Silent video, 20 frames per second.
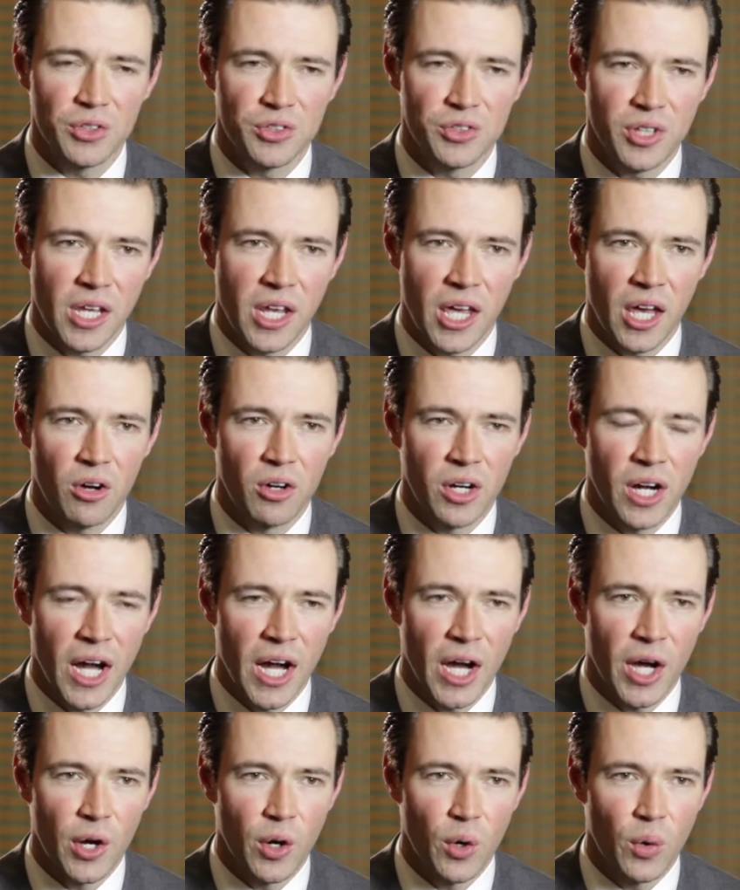Jose and El
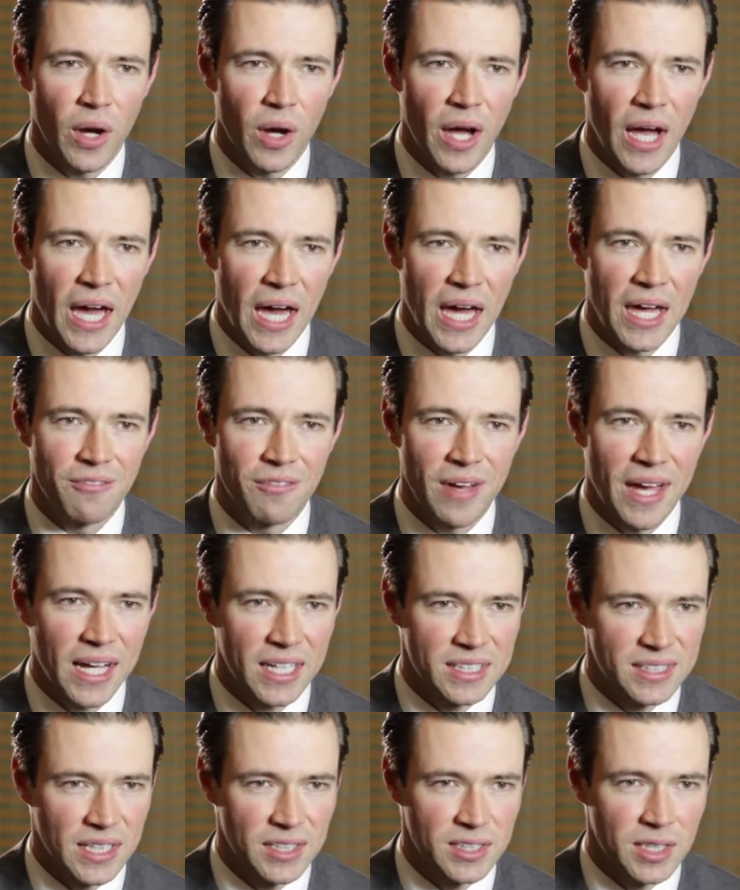Gallo have
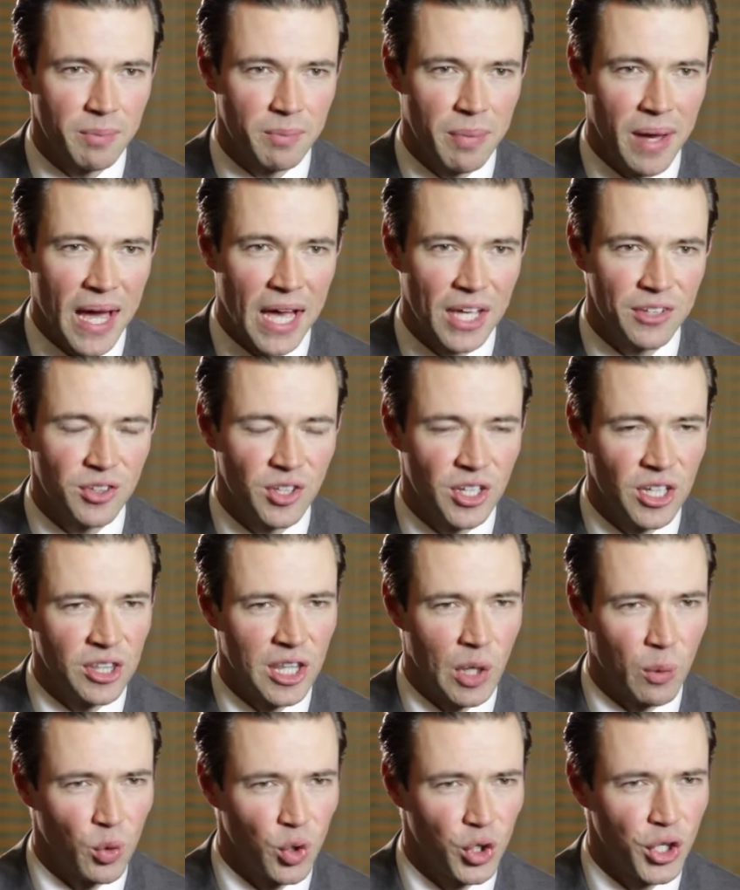excess capacity
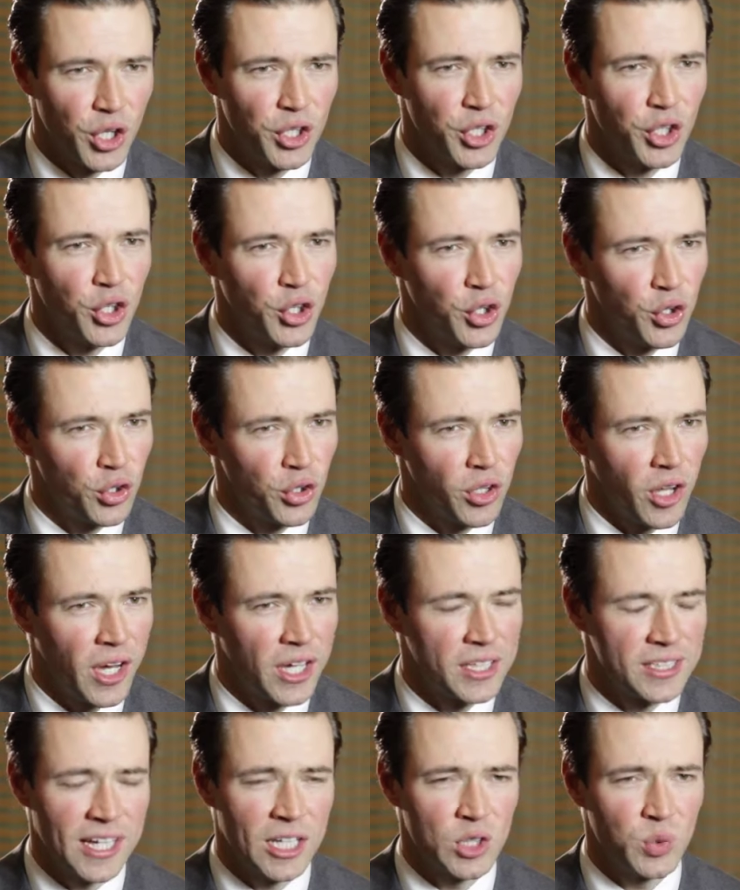that we're looking to
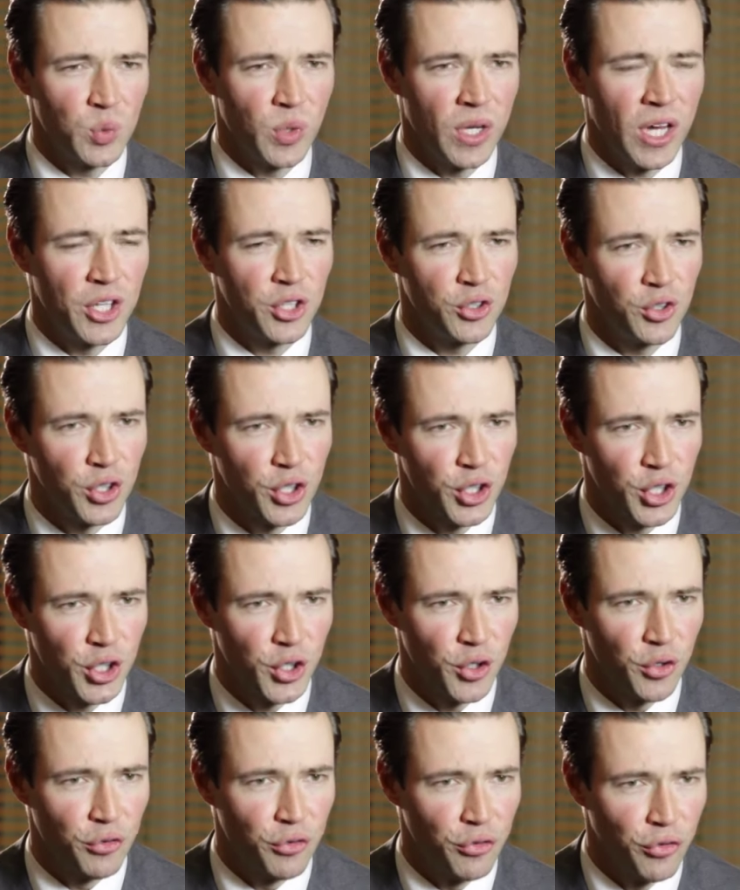utilize as we enter into
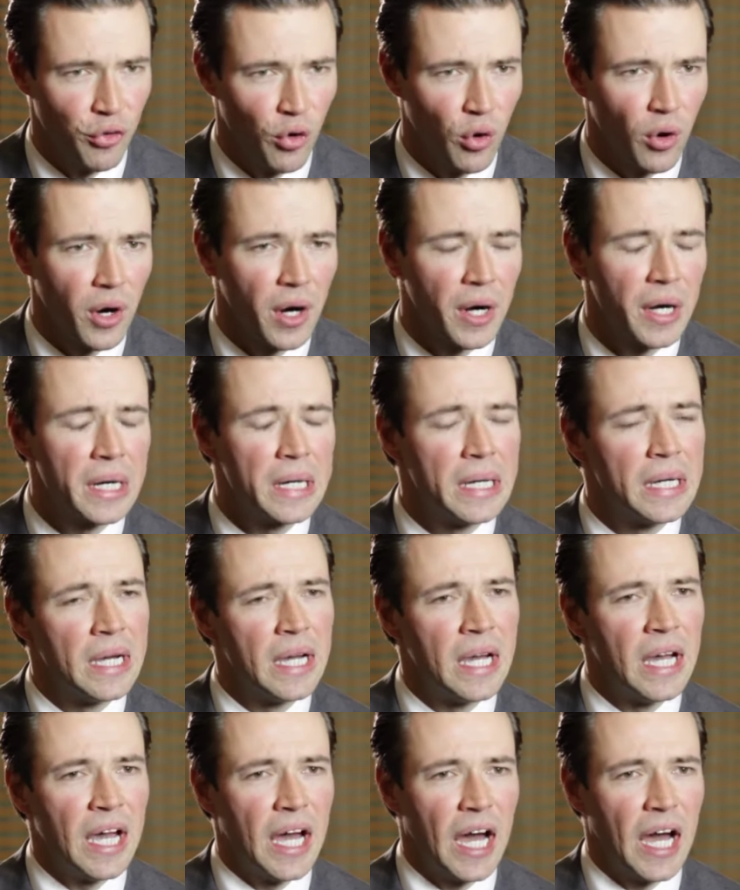Q4.
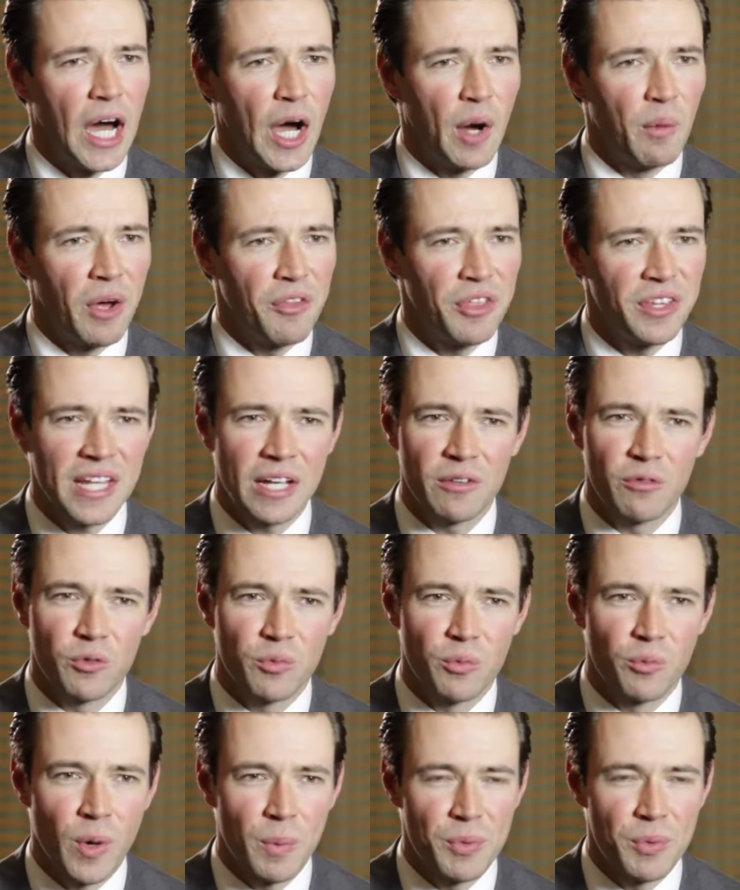I think
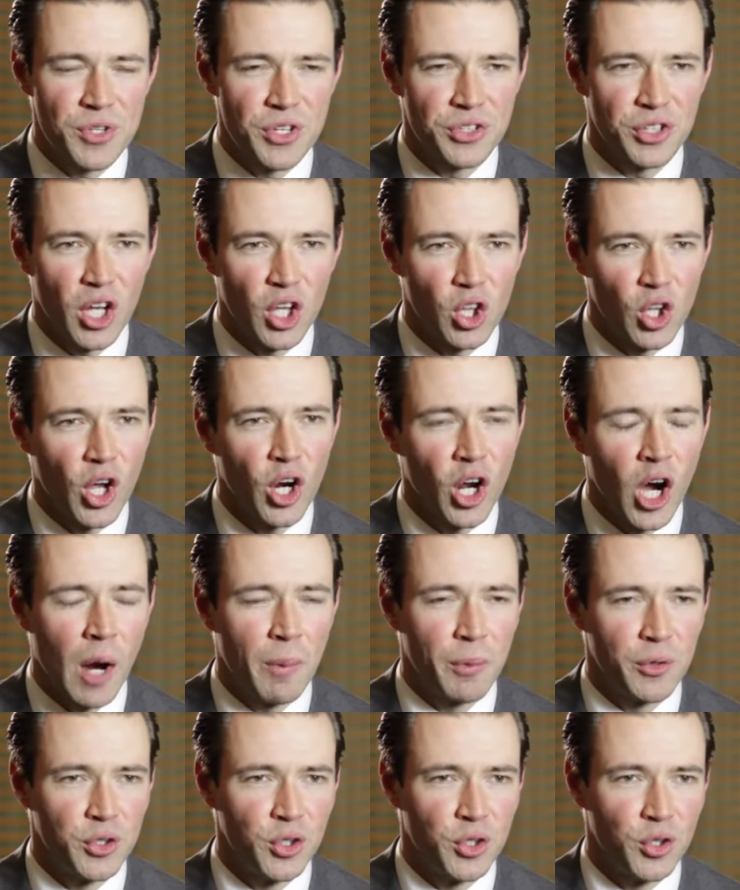that represents a lot of
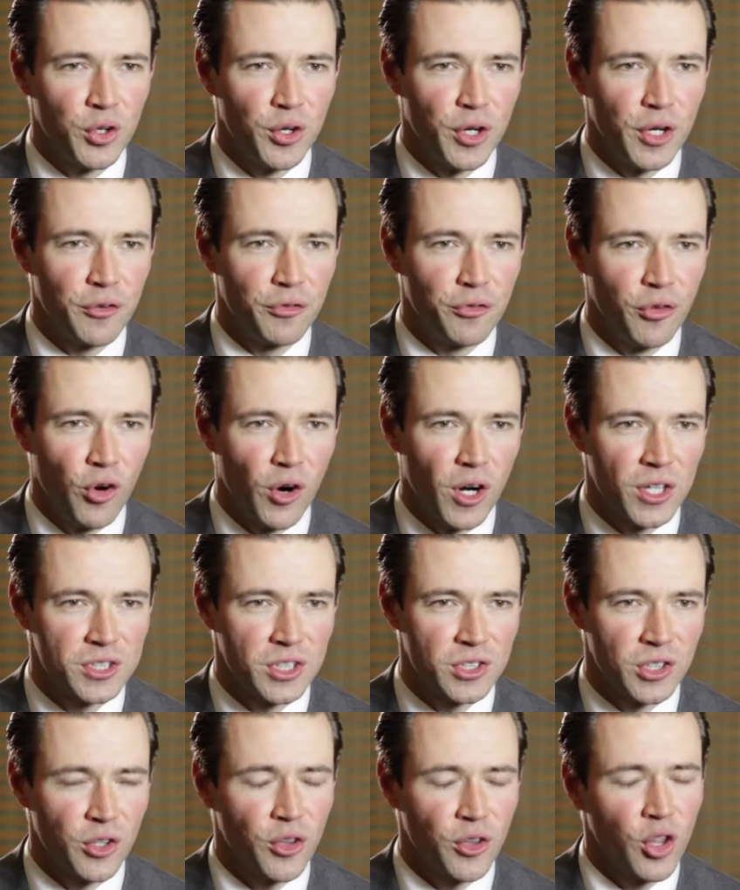opportunity for us,
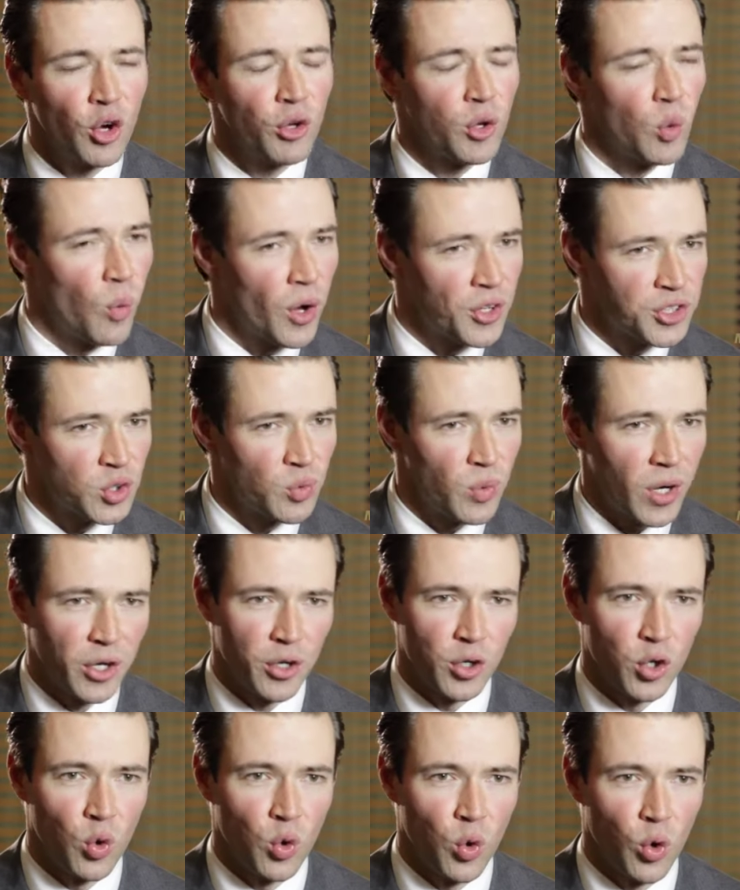because although it was a
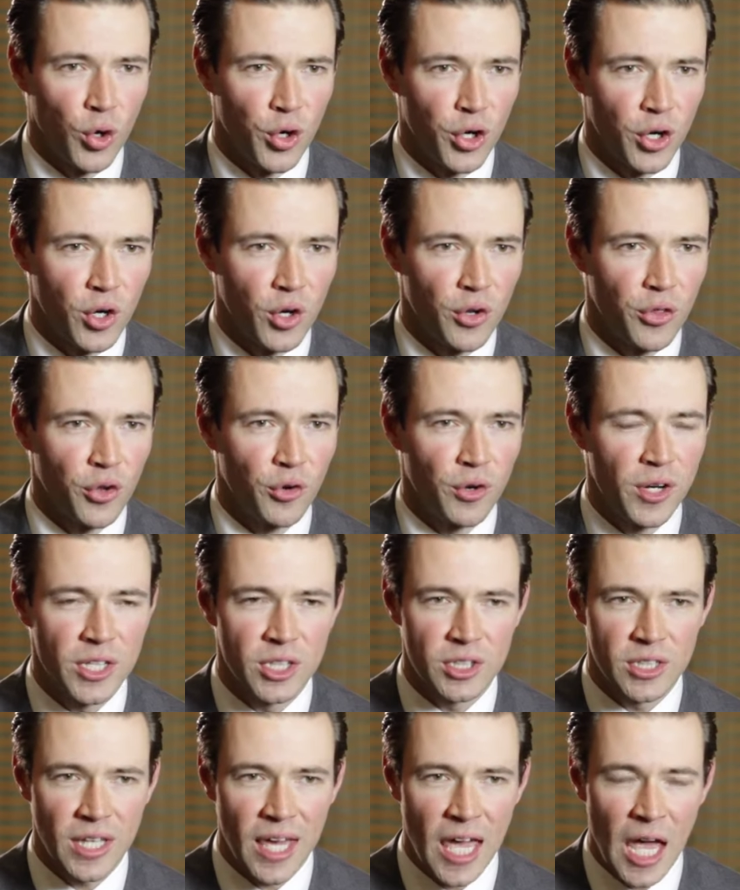record quarter, there
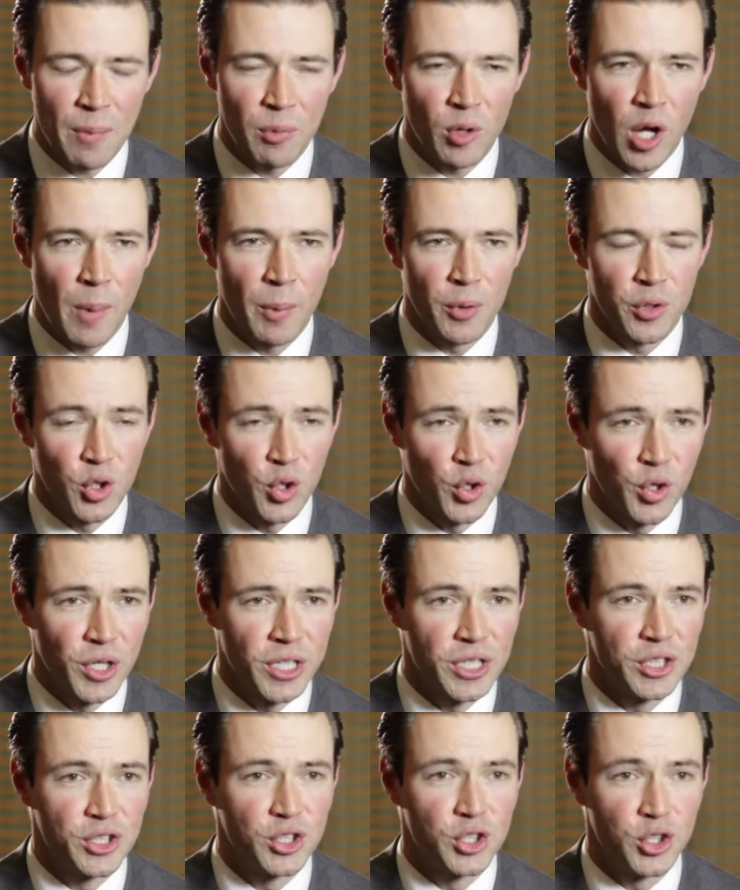is ample
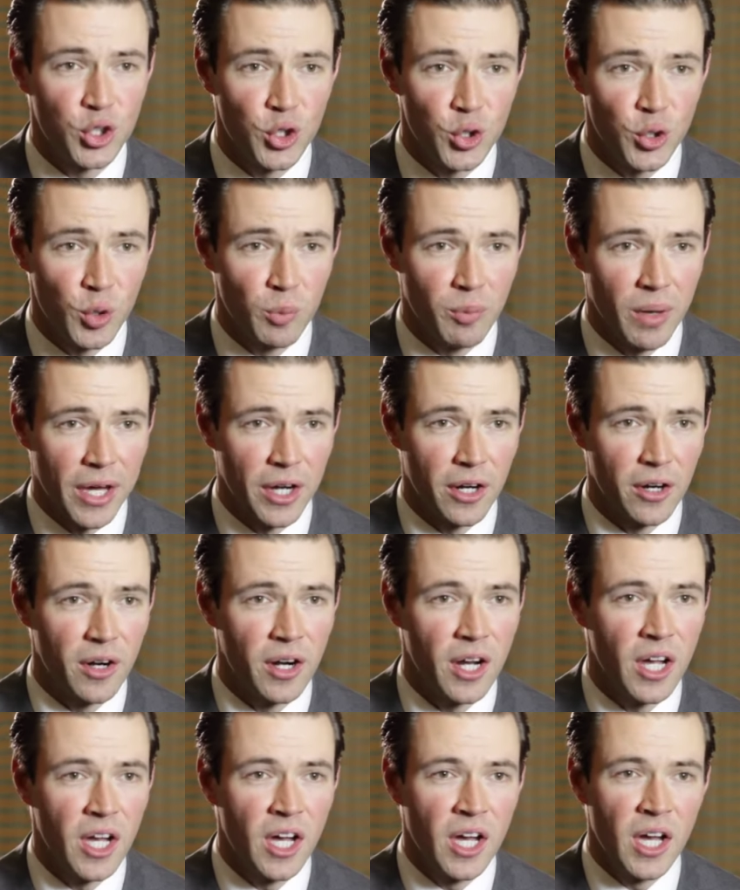opportunity to do better.
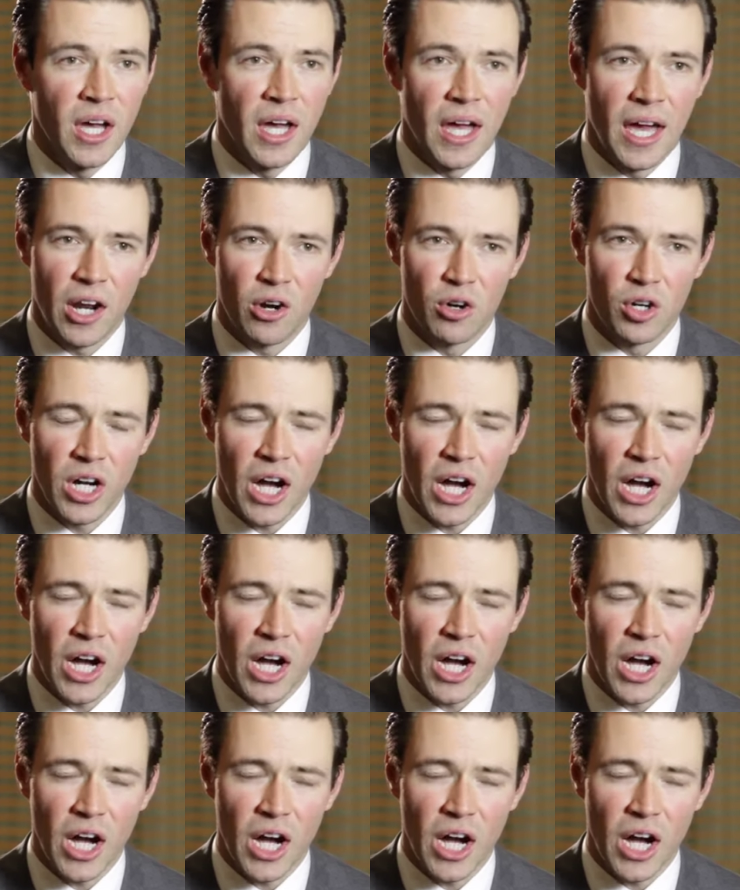At El